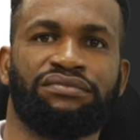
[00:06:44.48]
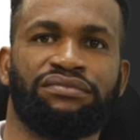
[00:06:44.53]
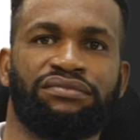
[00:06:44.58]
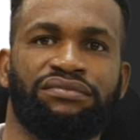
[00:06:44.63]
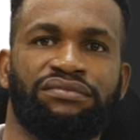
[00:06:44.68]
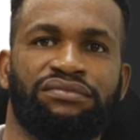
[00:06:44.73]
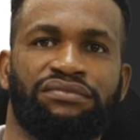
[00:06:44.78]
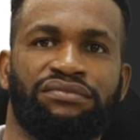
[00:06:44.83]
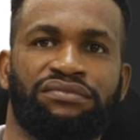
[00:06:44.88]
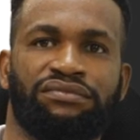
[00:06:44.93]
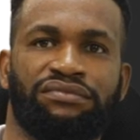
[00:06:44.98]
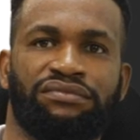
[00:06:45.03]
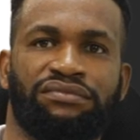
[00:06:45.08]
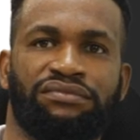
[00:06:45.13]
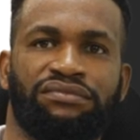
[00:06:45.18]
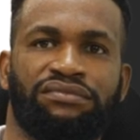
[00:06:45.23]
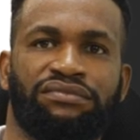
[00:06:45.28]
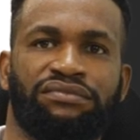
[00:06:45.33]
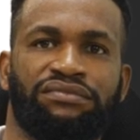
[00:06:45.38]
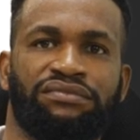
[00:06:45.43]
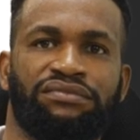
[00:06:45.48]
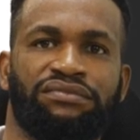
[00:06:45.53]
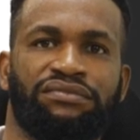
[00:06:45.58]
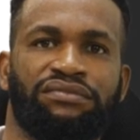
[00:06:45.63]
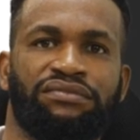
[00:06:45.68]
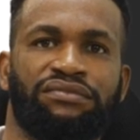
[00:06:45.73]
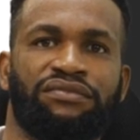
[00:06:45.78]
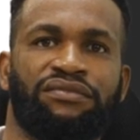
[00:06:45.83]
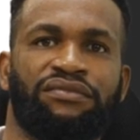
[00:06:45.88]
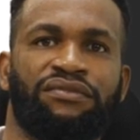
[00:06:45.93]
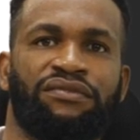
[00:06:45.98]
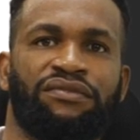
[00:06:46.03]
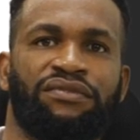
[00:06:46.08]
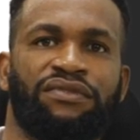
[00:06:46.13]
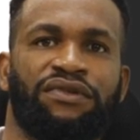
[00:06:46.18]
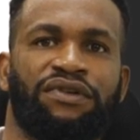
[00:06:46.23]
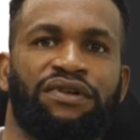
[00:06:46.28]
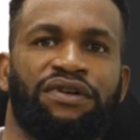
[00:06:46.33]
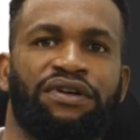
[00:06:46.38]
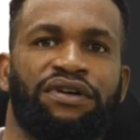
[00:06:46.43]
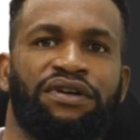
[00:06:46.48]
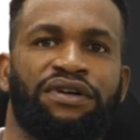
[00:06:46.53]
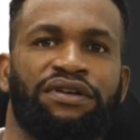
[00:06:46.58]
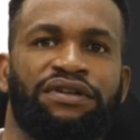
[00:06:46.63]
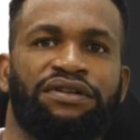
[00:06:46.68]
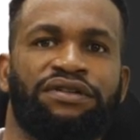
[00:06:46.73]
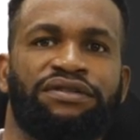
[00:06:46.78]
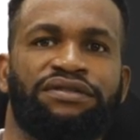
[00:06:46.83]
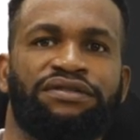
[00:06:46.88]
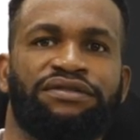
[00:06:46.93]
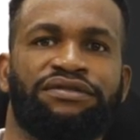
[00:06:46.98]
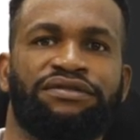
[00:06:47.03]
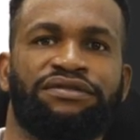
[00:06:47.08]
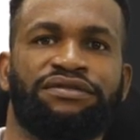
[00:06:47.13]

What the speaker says: (silence)